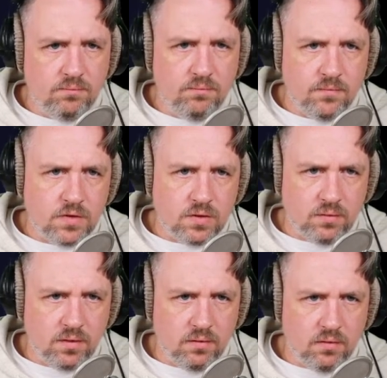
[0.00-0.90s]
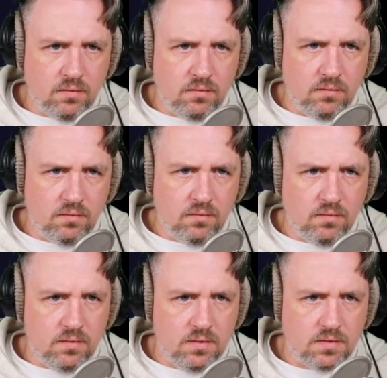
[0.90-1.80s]
So here,
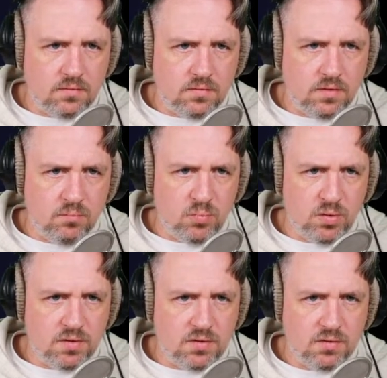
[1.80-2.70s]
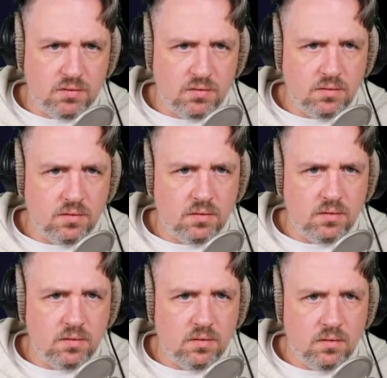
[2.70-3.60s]
this input is
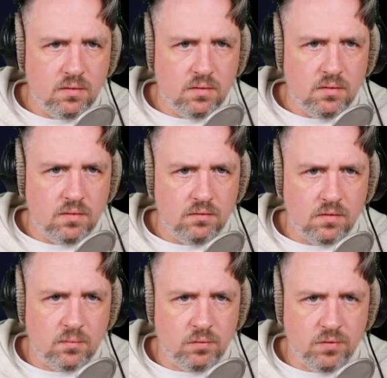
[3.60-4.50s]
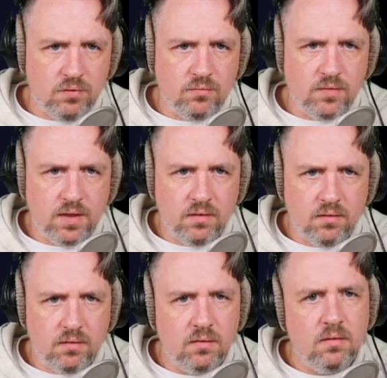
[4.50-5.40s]
going to be read
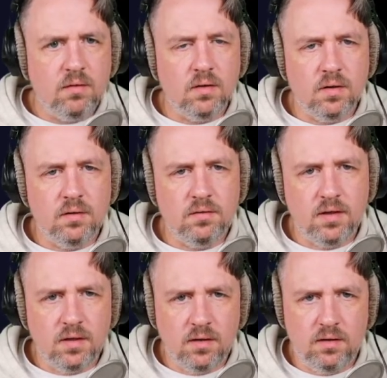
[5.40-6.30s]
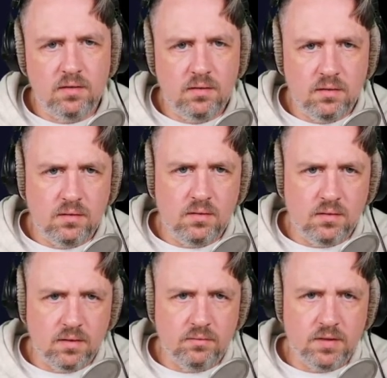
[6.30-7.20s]
file
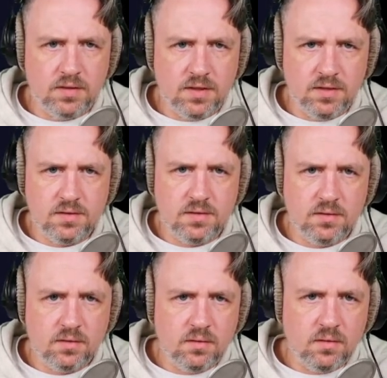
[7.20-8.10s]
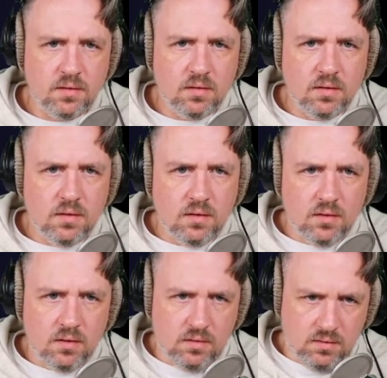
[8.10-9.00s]
day11.test.
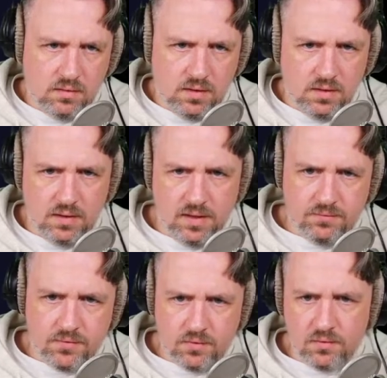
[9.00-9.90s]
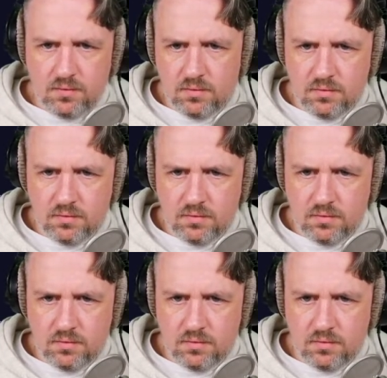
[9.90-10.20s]
Then after,